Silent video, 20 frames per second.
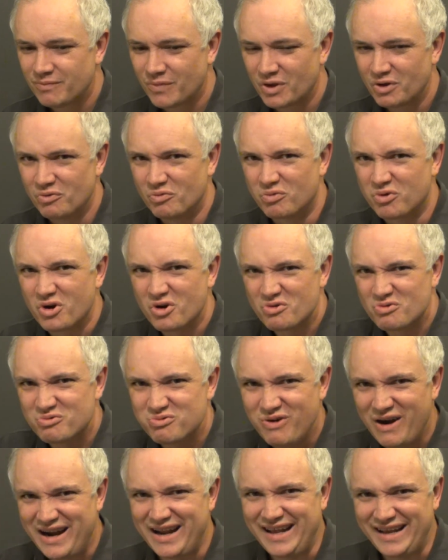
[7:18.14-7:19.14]
We're
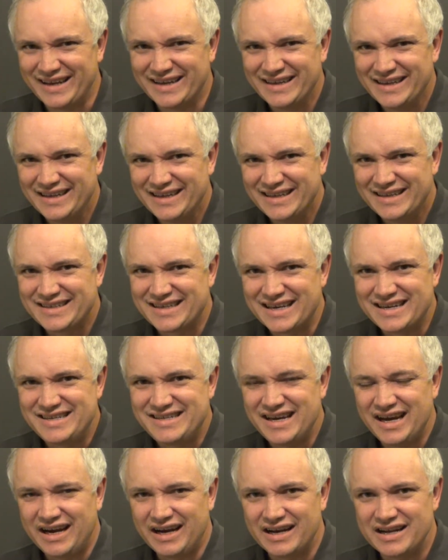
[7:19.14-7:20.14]
ready, said
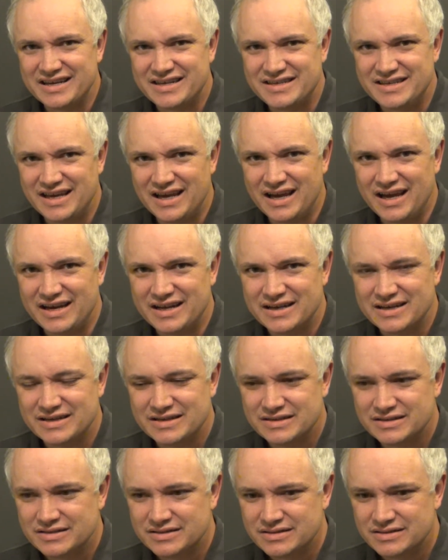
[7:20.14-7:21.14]
Jake and his dad.
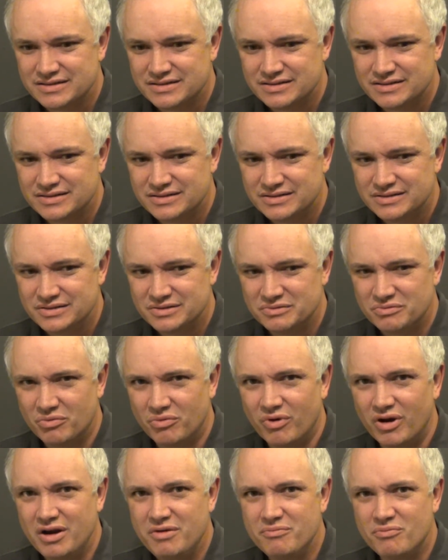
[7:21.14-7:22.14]

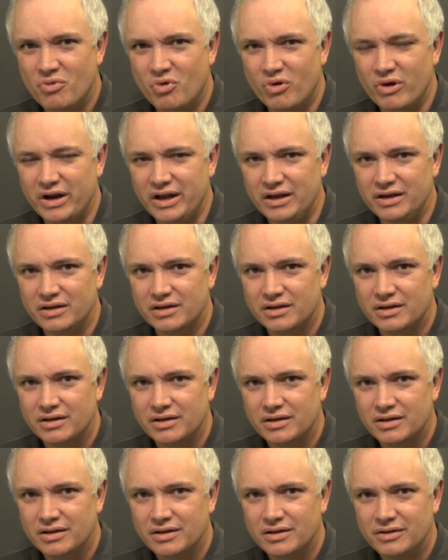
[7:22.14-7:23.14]
One morning,
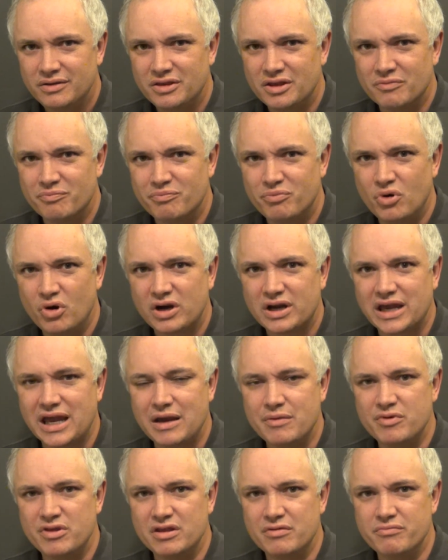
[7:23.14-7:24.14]
the book
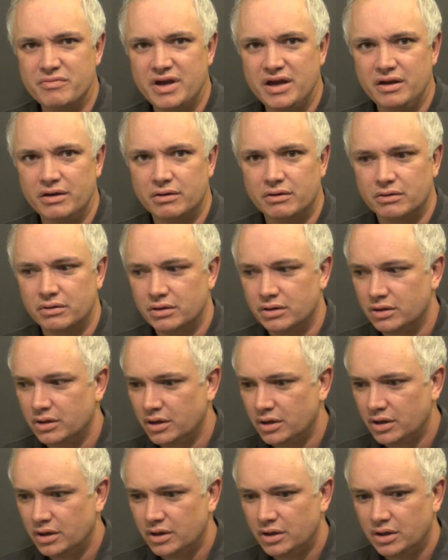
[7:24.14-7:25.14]
came in the mail.
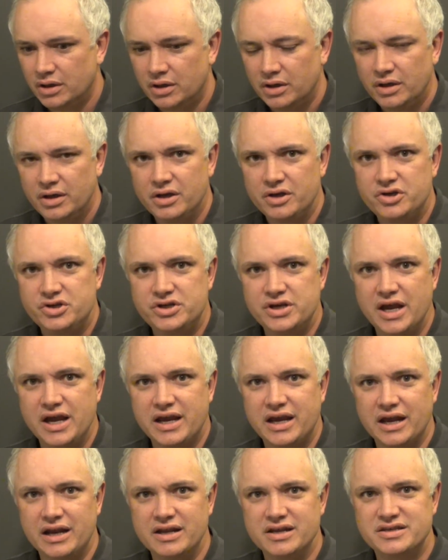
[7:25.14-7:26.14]

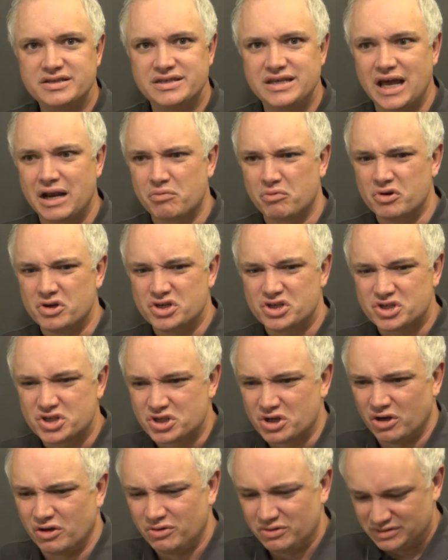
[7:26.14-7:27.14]
Jake and his dad were
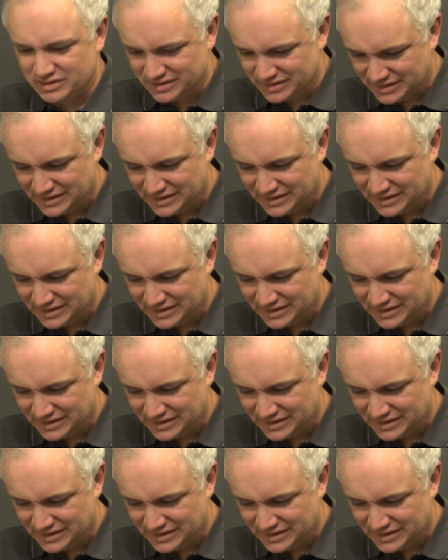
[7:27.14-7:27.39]
so